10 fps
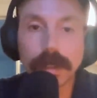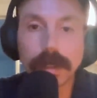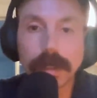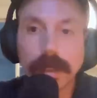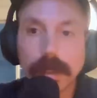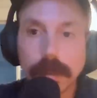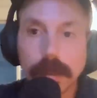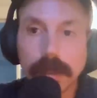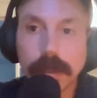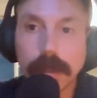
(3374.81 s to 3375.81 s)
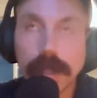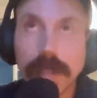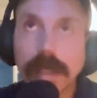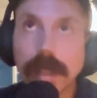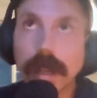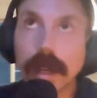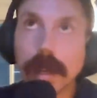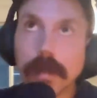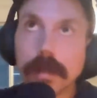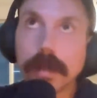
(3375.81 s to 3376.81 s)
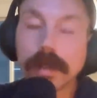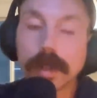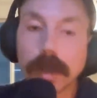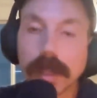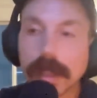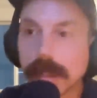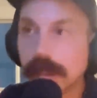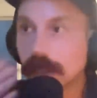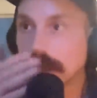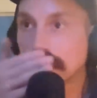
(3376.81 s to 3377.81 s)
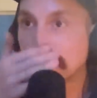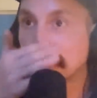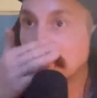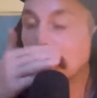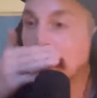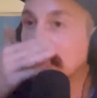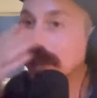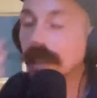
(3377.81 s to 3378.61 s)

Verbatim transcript: Mm with something. Um, so I think just, you know,